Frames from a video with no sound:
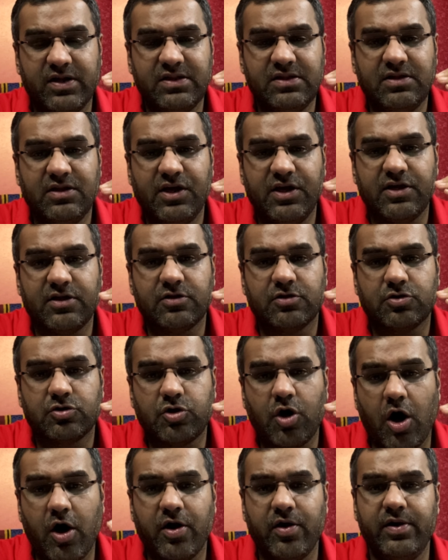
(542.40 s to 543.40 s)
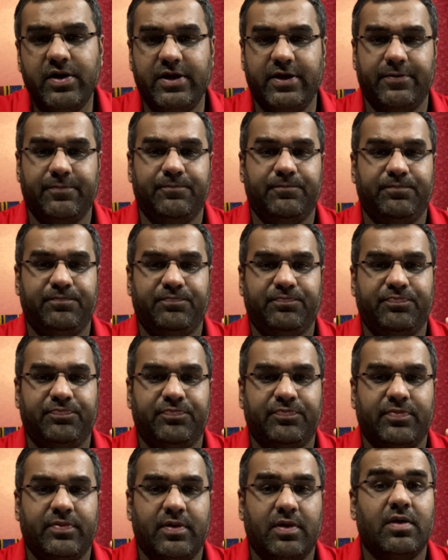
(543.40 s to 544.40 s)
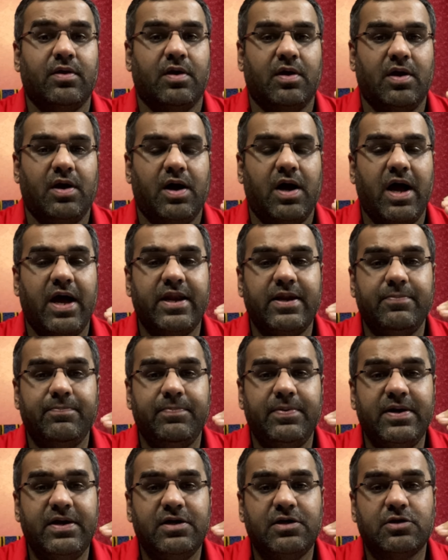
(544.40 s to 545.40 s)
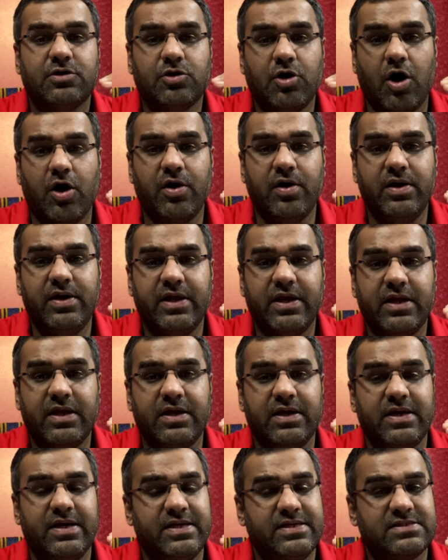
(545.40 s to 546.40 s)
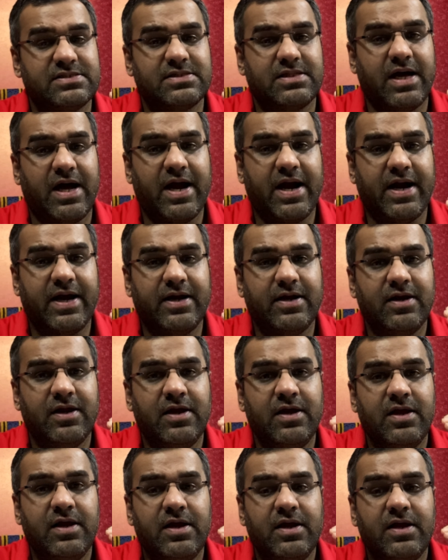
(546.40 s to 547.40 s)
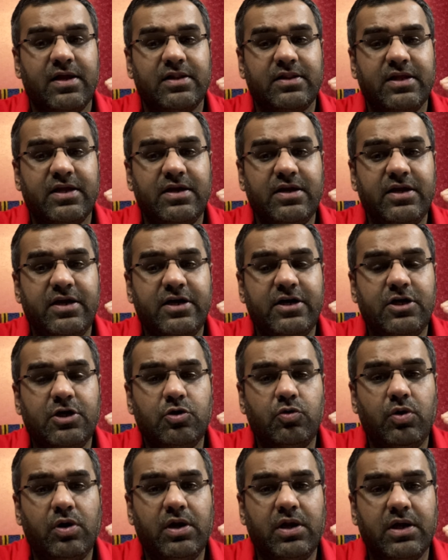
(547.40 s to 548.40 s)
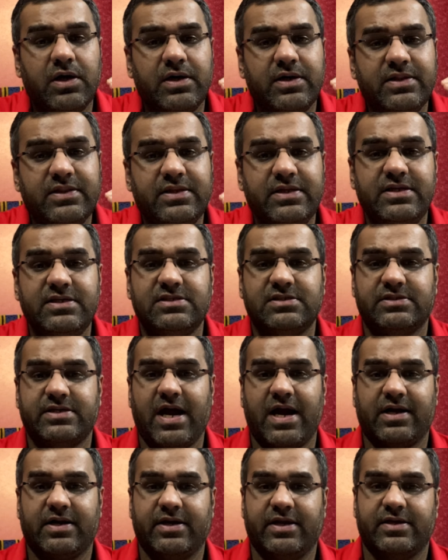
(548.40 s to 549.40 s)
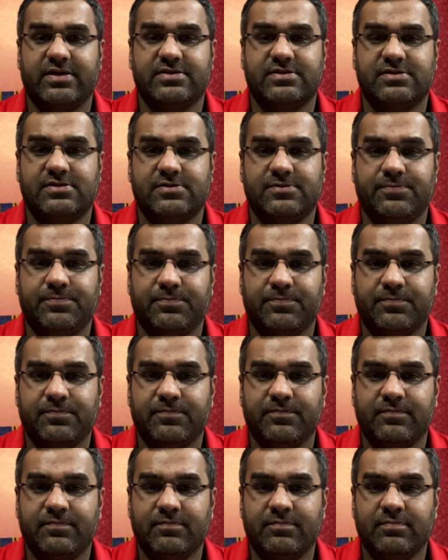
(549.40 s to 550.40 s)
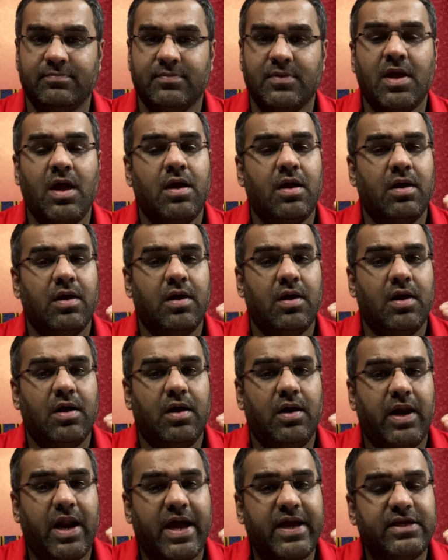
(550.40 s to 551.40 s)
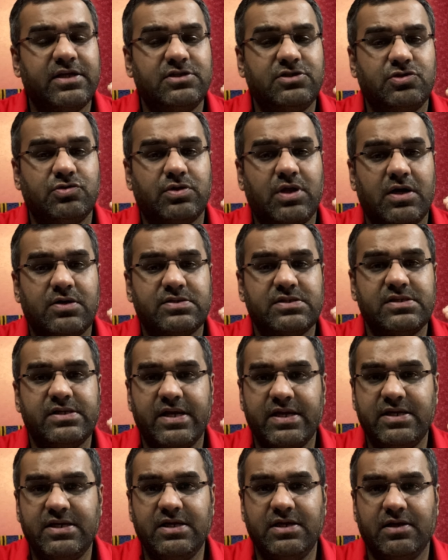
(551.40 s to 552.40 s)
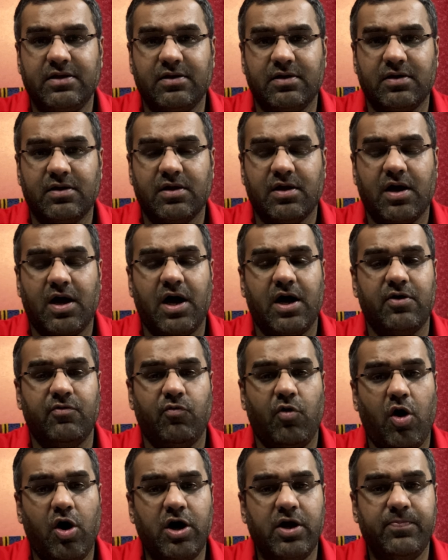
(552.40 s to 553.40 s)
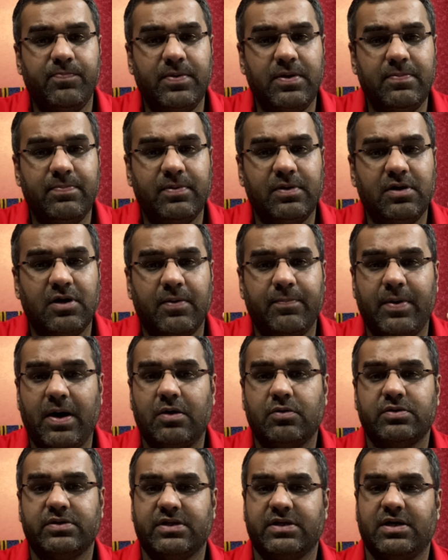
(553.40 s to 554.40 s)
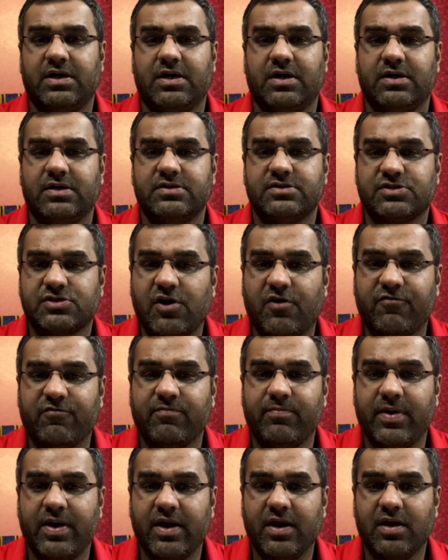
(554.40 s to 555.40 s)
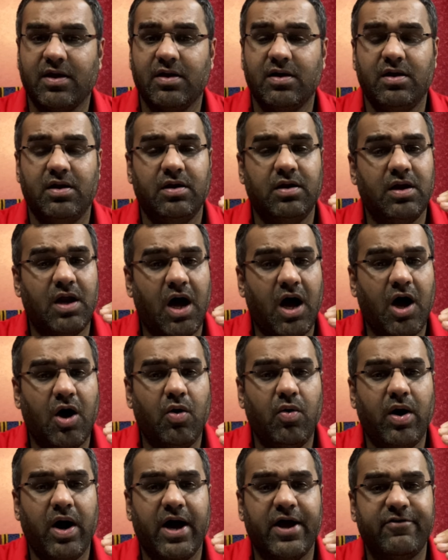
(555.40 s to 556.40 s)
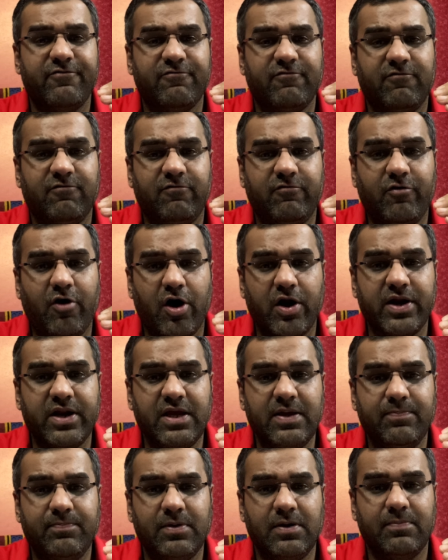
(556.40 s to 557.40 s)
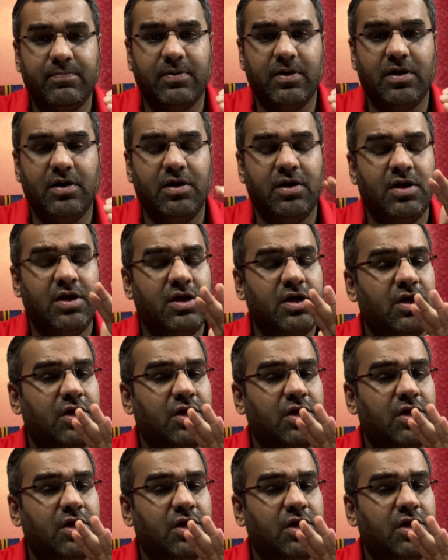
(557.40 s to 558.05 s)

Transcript: one thing thoroughly. I repeat thoroughly is that they need to learn these tactics. Like in 2018, I warned people about the SoftBank. Now I'm warning people,